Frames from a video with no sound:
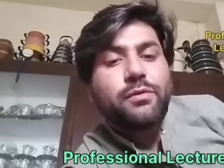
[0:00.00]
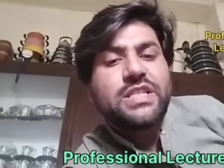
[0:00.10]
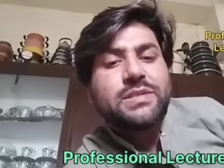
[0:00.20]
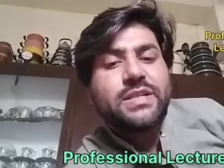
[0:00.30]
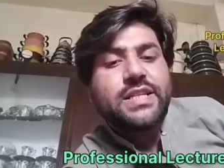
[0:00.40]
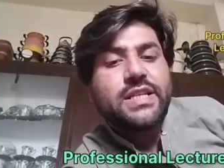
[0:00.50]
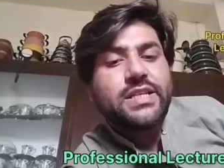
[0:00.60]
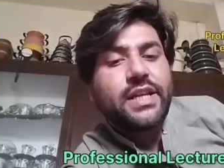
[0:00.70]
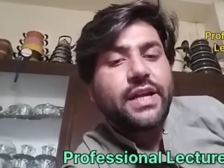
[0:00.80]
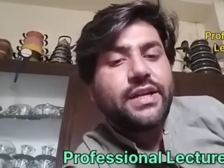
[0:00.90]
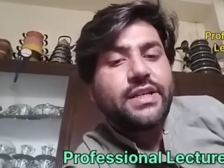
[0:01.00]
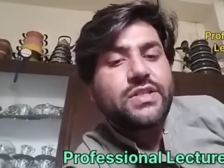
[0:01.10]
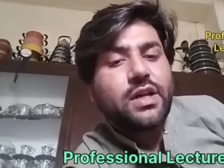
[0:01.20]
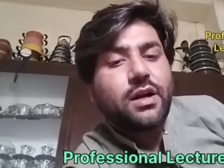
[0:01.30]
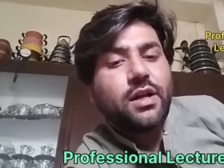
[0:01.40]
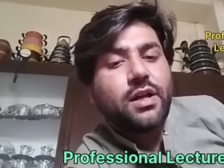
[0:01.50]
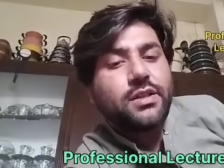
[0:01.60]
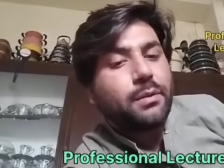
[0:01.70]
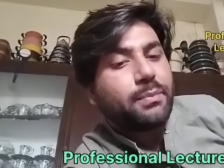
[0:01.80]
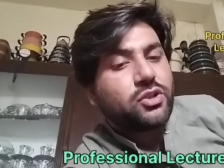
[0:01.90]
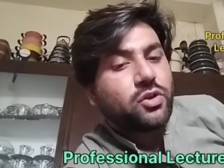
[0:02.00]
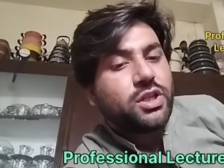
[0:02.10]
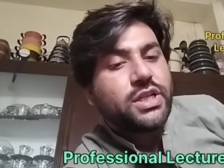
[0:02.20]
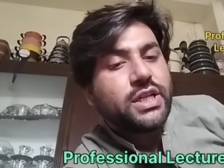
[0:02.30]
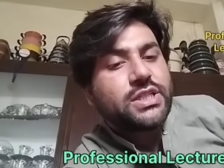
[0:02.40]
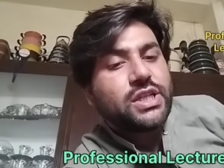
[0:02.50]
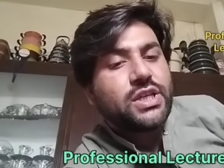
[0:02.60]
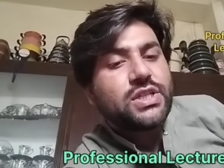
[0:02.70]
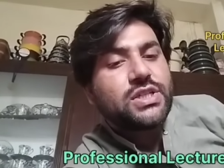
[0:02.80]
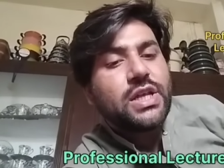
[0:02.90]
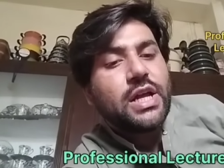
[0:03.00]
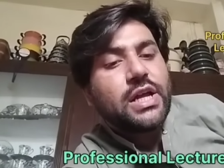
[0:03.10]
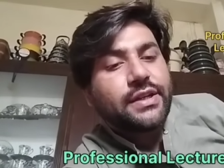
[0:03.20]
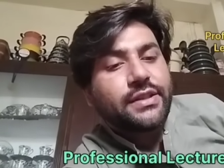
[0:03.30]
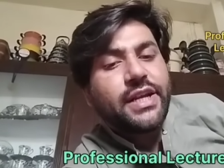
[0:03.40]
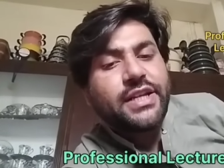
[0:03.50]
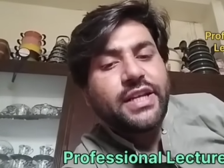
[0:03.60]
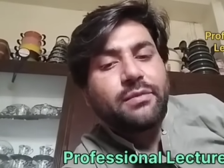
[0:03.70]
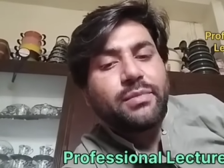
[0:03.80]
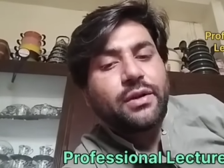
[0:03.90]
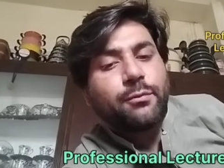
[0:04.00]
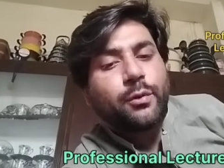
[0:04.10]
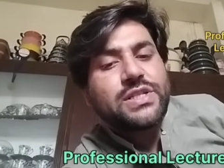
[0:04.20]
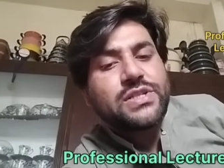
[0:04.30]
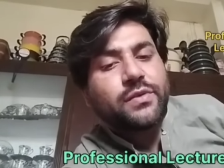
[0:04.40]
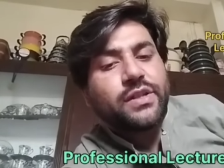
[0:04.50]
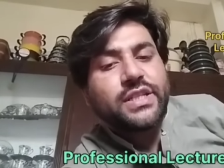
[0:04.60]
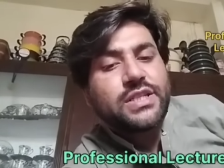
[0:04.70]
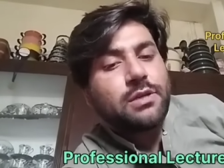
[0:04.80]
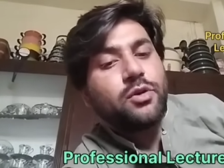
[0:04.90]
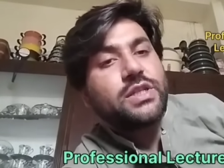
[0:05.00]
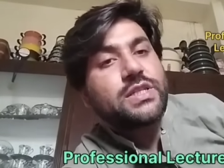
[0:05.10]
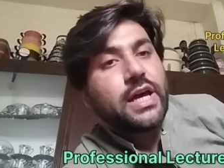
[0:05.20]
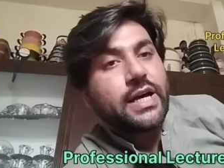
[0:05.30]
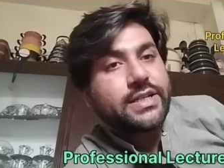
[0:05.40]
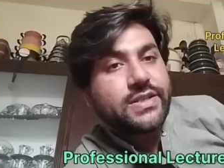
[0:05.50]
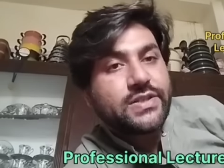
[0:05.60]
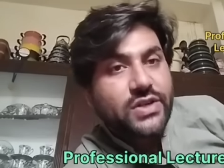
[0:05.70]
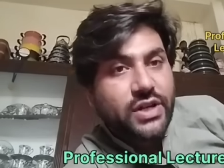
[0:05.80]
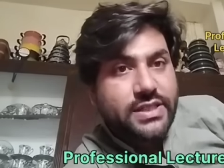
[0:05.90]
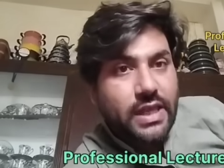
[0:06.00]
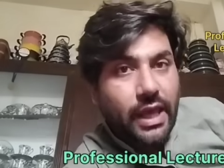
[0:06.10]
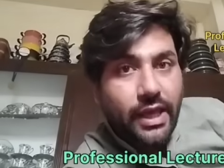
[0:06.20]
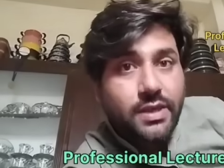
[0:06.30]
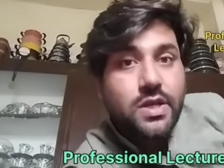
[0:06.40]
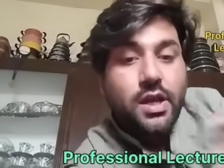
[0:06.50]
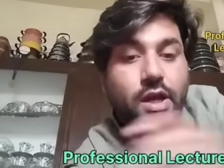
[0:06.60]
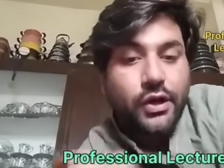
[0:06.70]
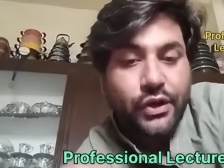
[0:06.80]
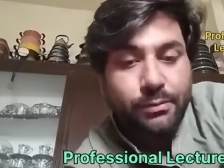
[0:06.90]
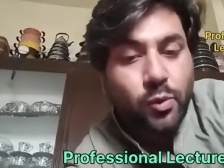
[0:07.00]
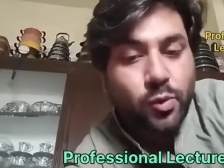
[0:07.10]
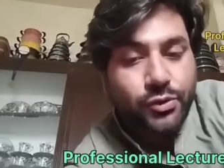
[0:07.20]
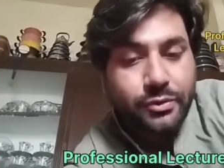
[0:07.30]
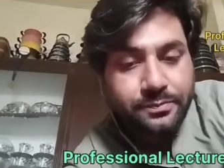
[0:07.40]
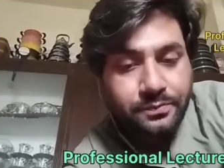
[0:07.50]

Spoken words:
reversible cell injury, it is the pathological changes that can be reversed when the stimulus or stress is removed.